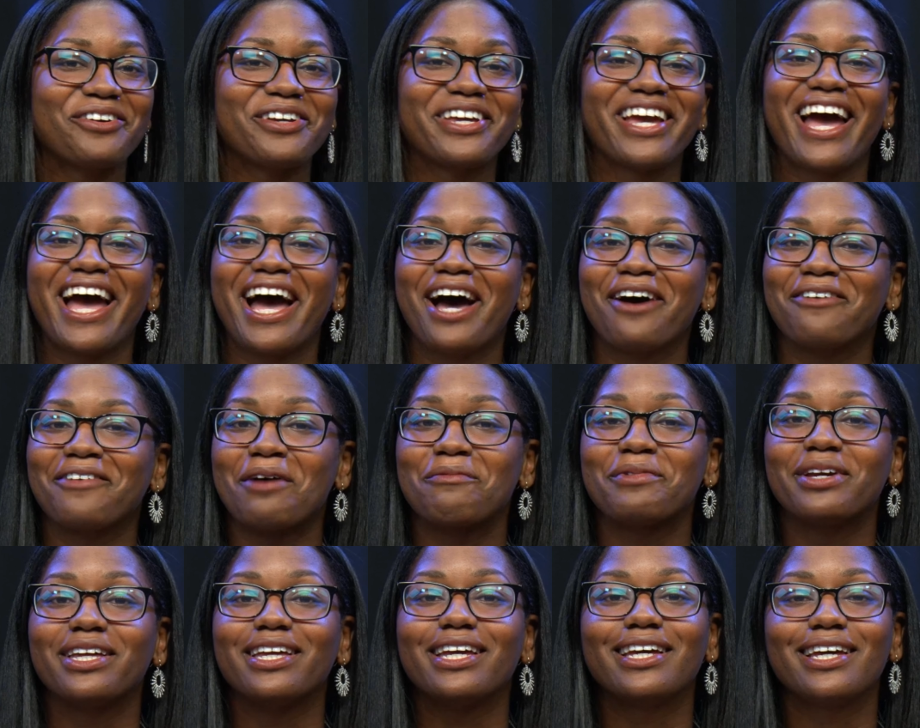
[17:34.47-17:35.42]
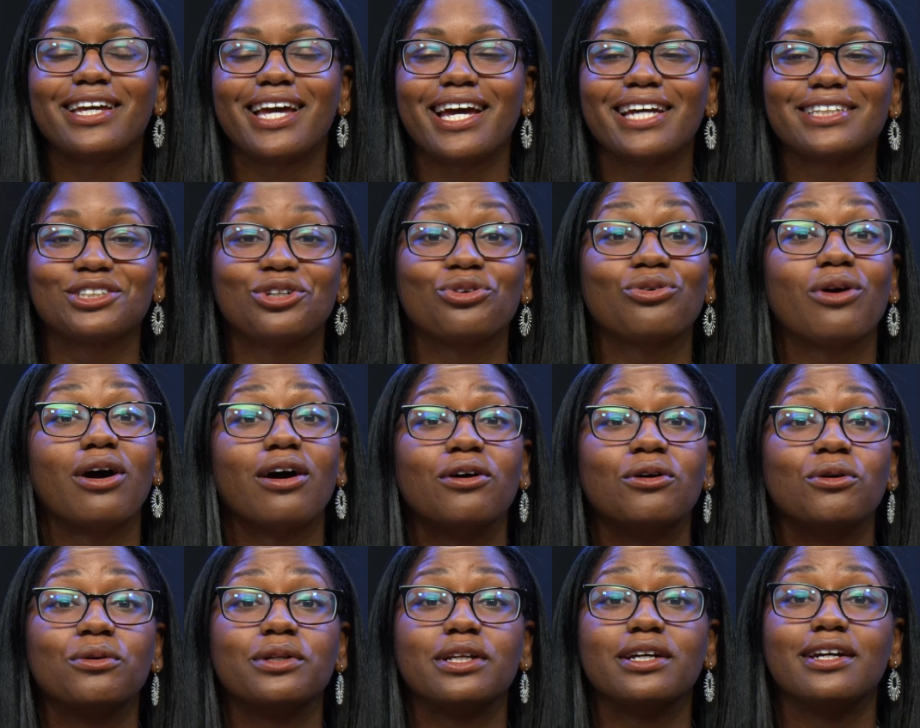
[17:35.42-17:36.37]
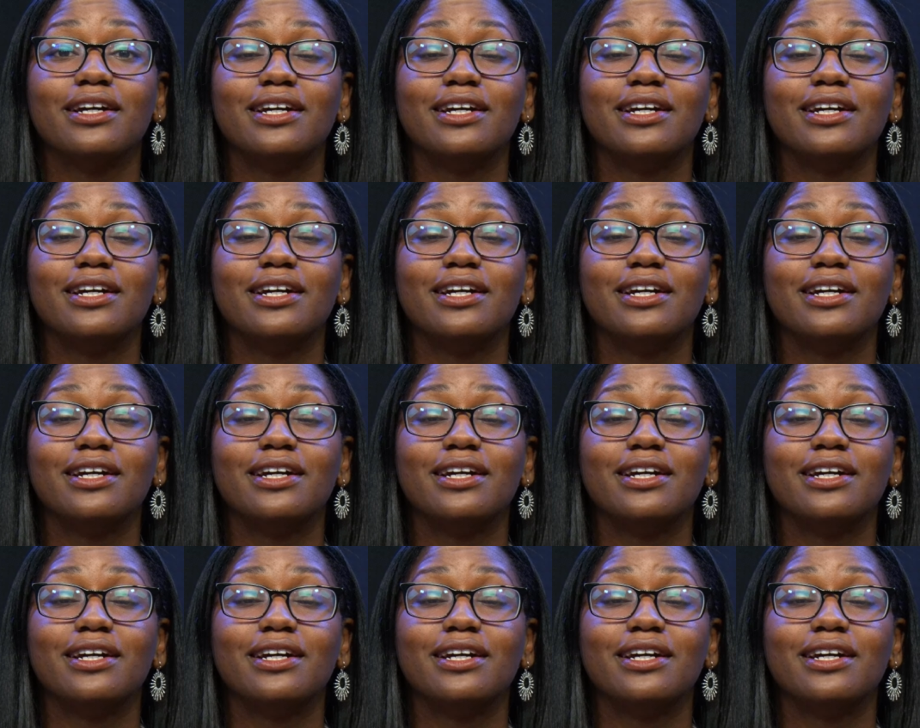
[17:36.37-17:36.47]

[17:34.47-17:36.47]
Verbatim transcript: We have, I mean, it has grown